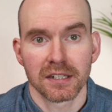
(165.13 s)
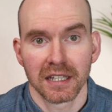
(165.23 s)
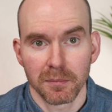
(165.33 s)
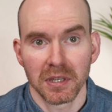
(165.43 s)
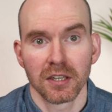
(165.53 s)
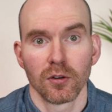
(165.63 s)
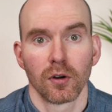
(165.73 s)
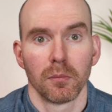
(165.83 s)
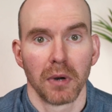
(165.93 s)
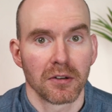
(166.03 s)
keeping
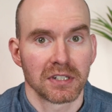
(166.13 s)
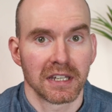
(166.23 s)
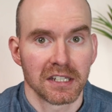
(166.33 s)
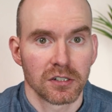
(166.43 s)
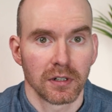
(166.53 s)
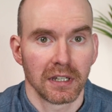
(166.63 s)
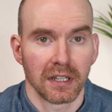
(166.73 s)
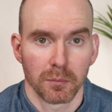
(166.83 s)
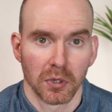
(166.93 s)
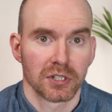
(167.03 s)
your browsing history
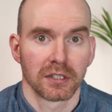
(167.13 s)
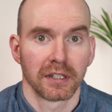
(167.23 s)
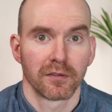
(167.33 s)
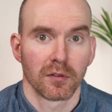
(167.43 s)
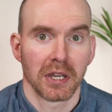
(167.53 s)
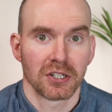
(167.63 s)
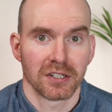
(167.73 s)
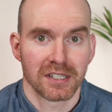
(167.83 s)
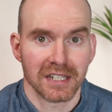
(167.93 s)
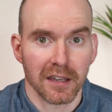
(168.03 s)
and personal
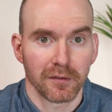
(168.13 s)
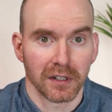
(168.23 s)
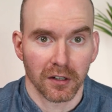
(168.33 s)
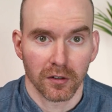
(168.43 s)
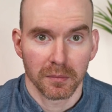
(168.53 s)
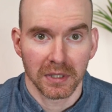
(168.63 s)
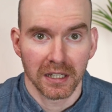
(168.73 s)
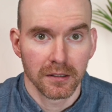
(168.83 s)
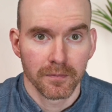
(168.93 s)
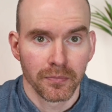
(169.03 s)
information safe and encrypted,